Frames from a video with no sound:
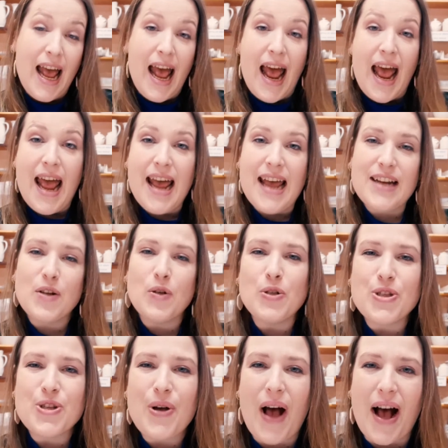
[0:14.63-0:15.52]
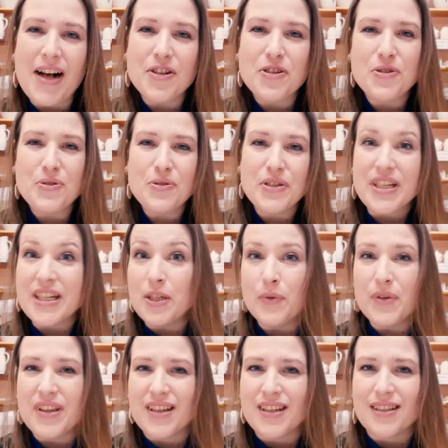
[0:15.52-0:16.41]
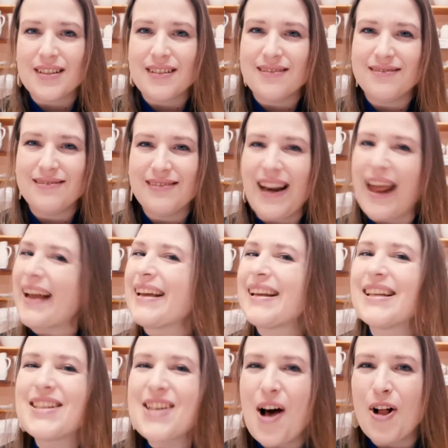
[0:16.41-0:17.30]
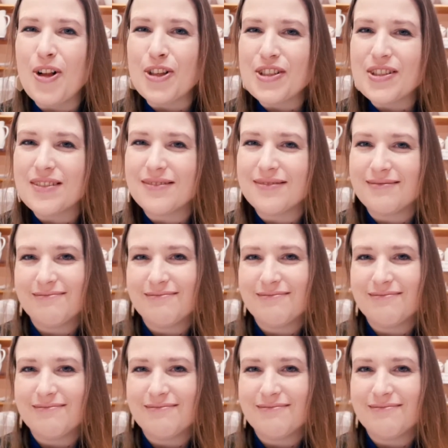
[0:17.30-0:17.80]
And also how to deal with it like an adult.